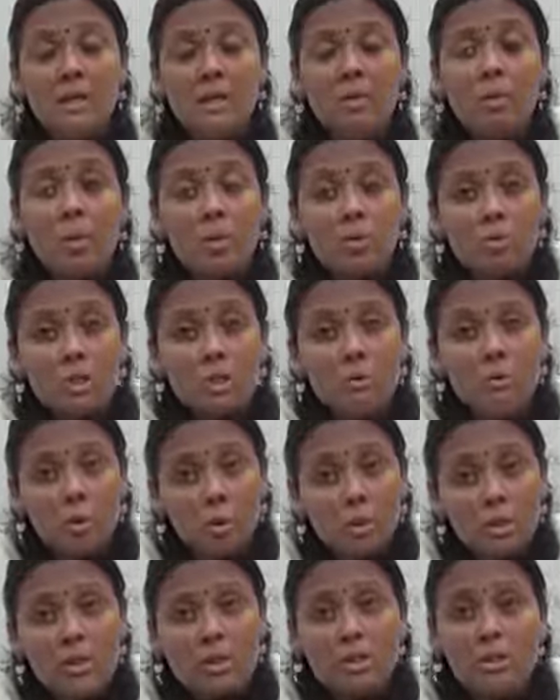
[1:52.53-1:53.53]
closely
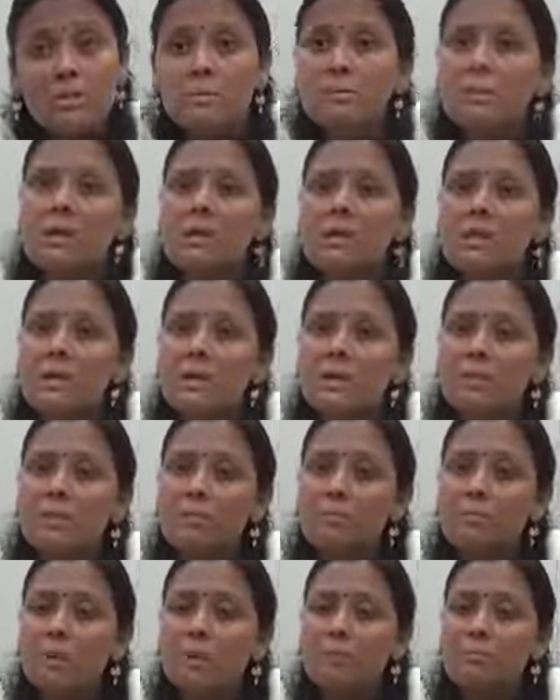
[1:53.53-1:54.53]
monitored by the
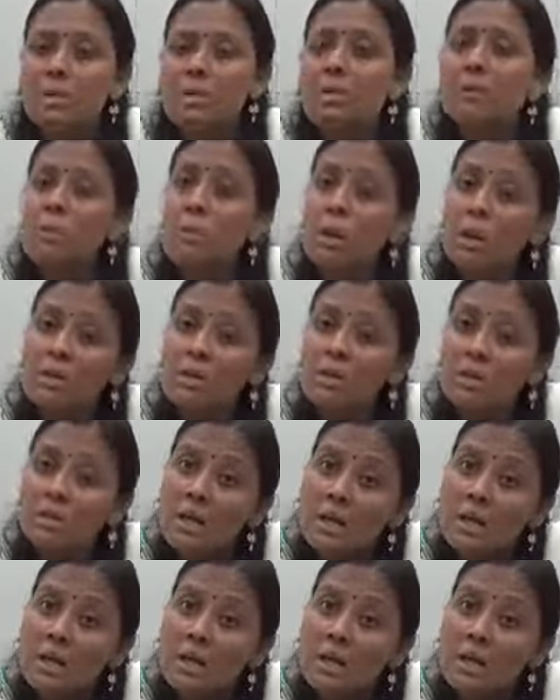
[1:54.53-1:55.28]
other firm that what